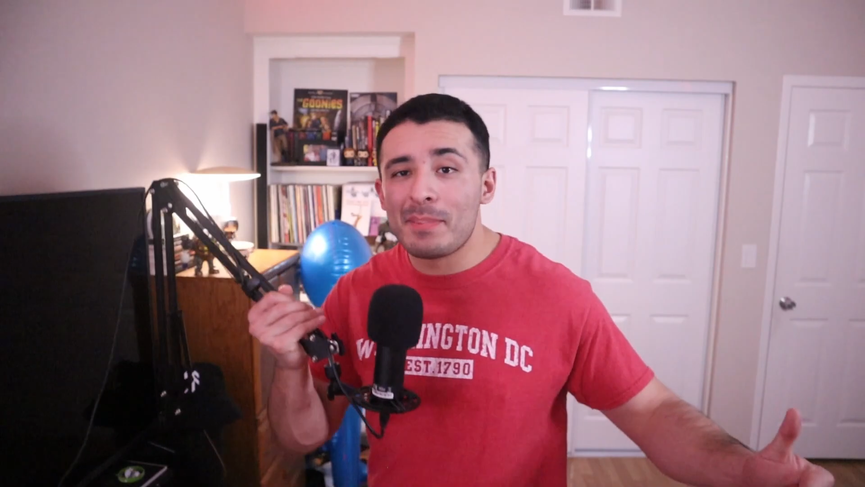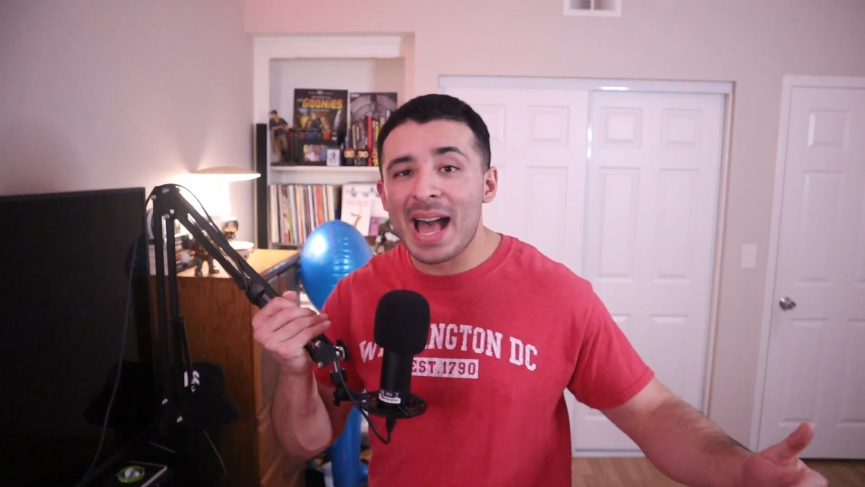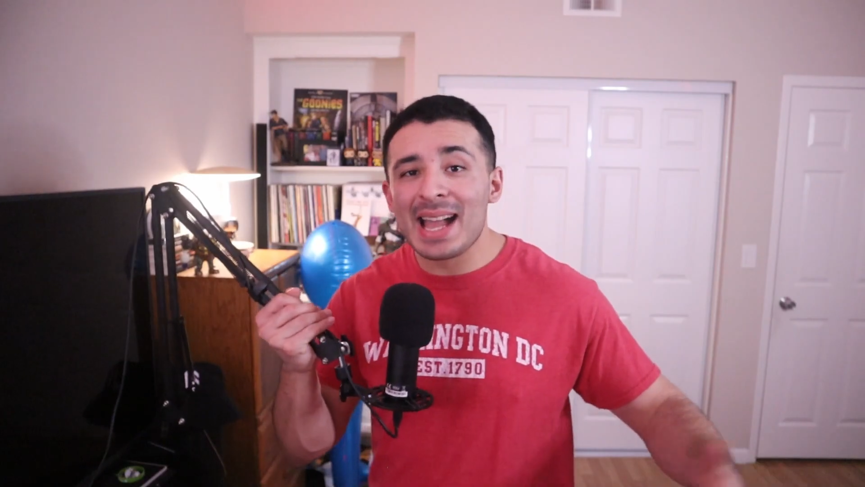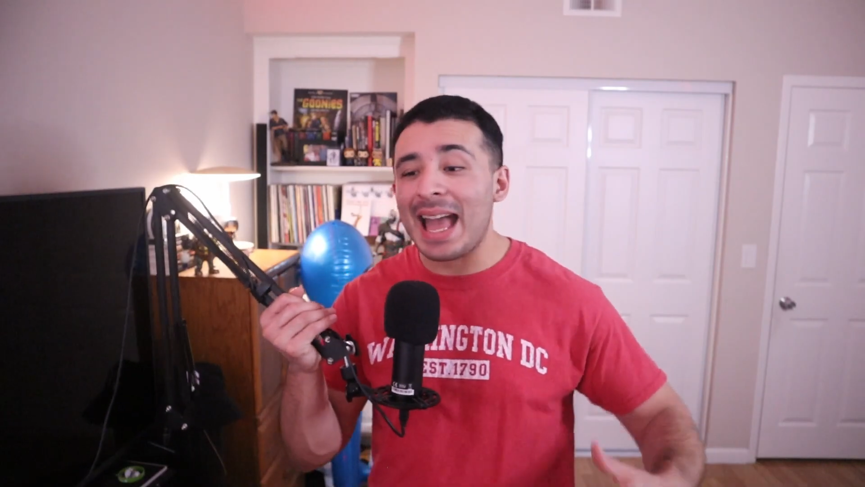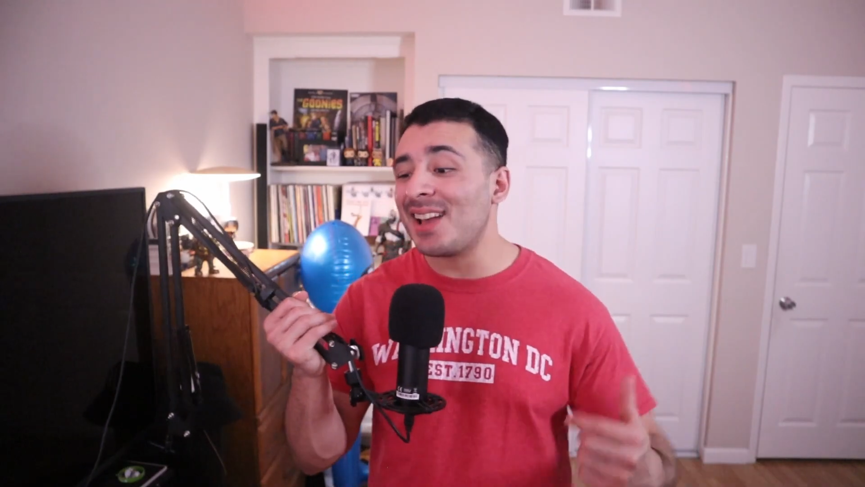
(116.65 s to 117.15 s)

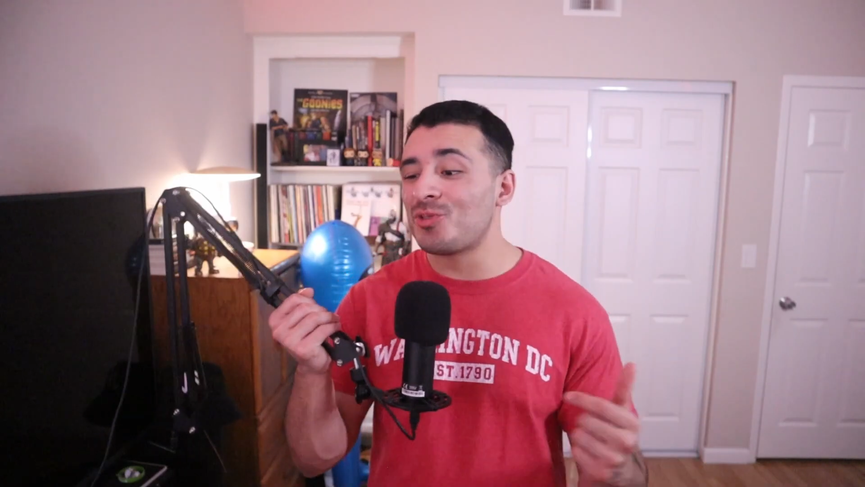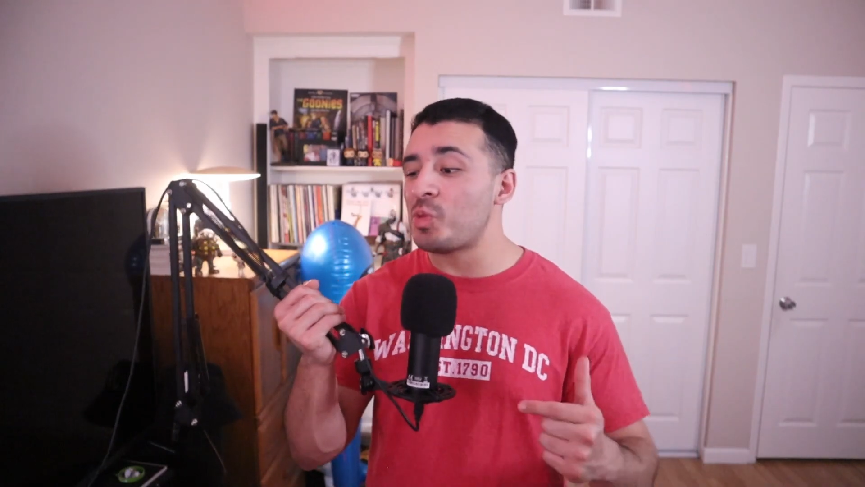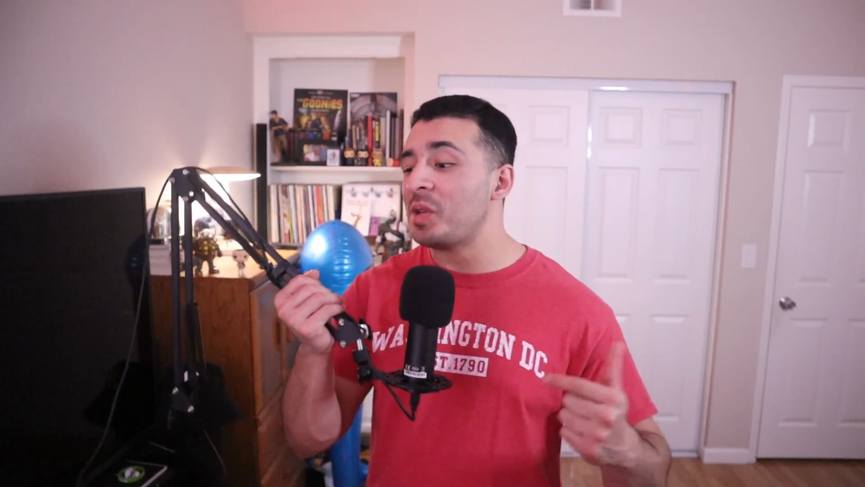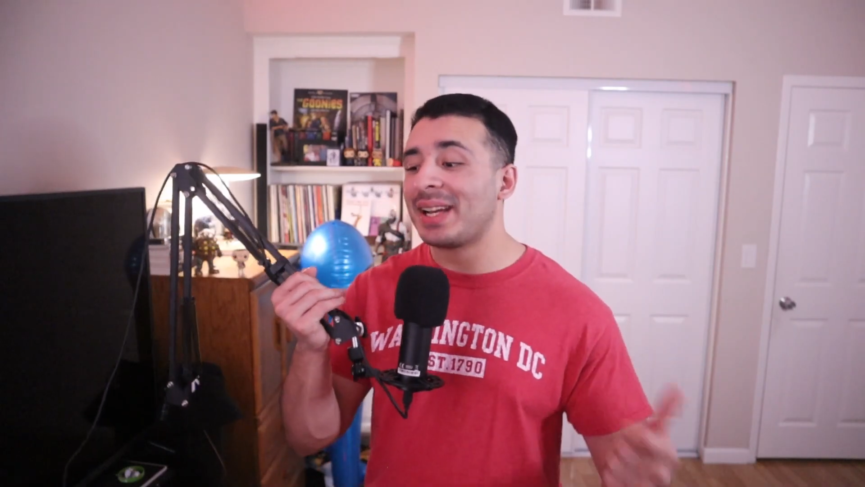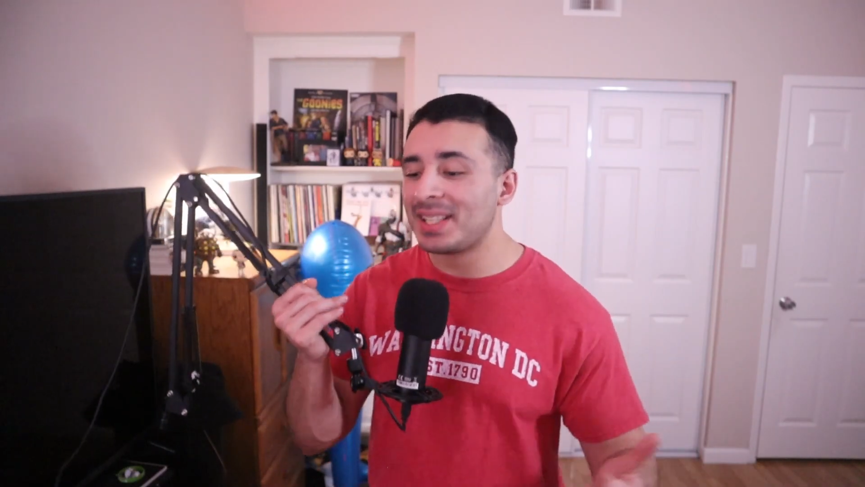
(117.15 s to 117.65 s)
back, as
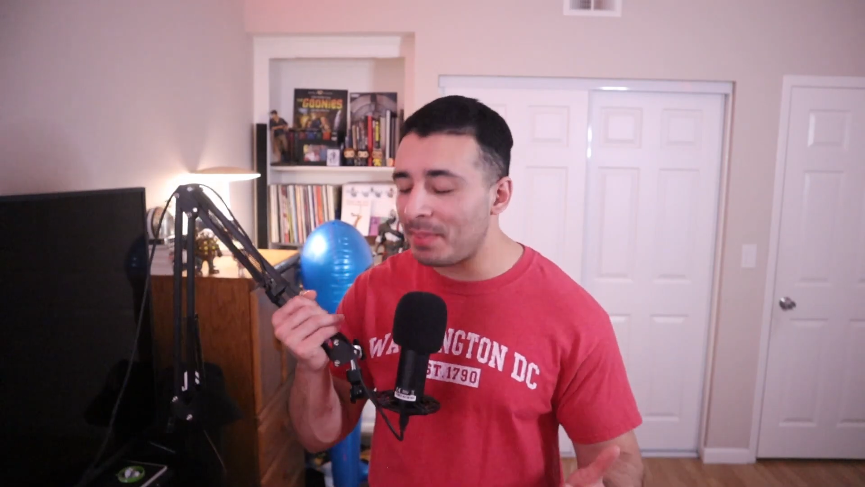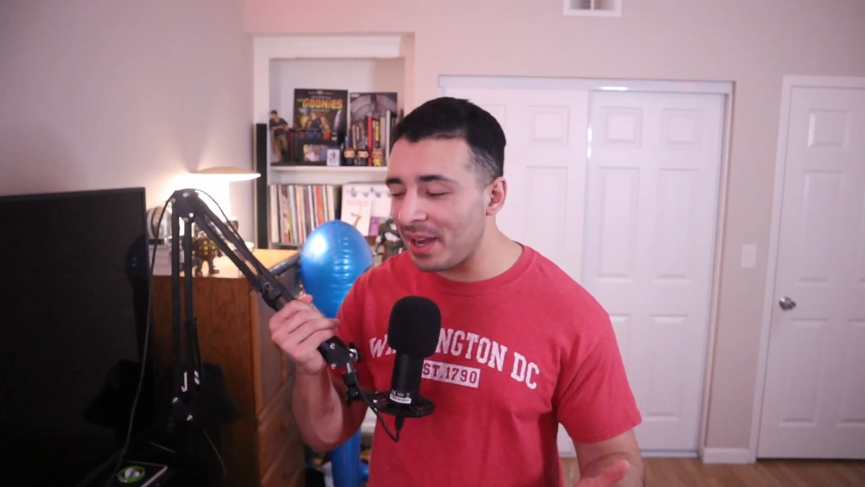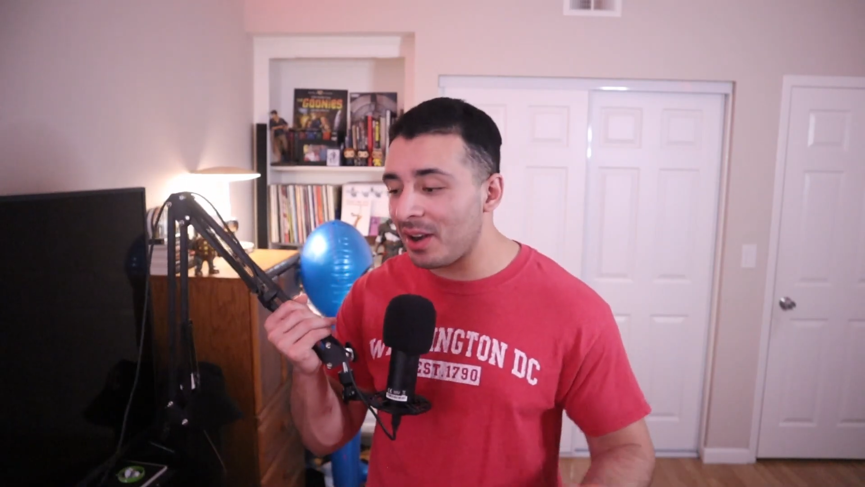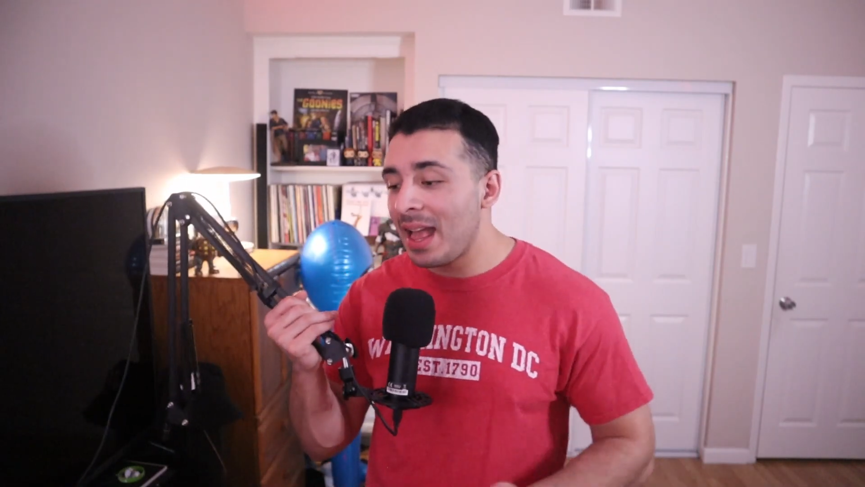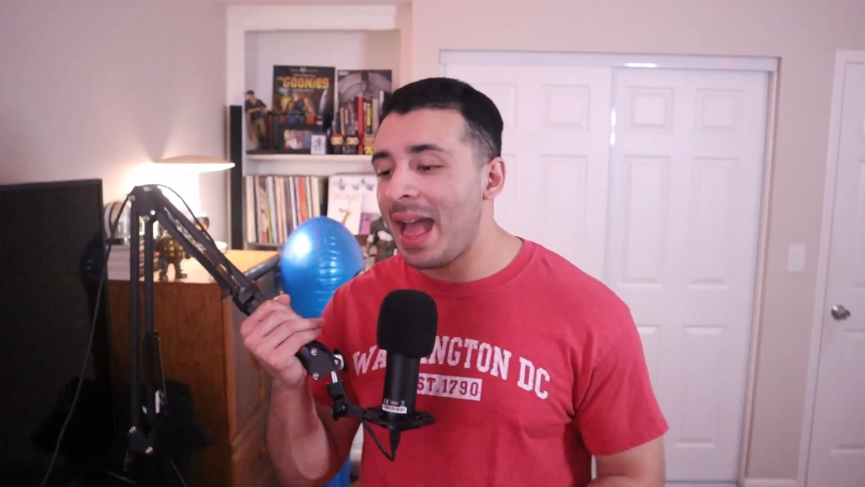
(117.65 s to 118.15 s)
Will gets
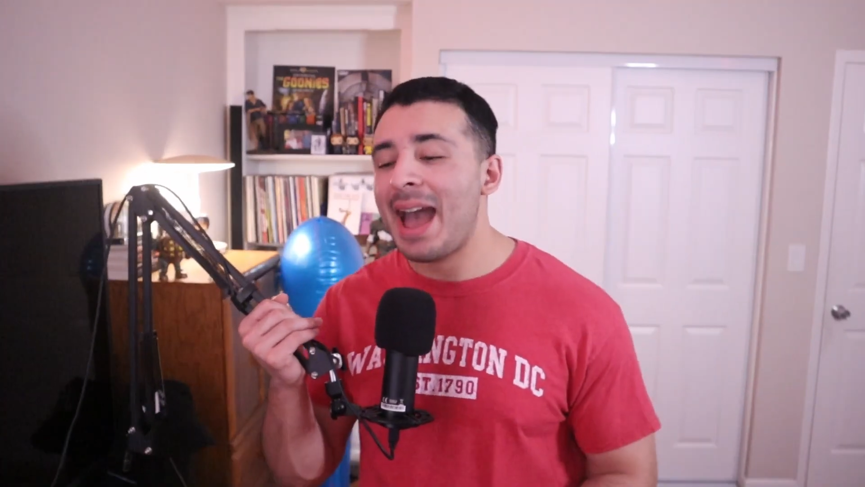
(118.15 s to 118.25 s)
better,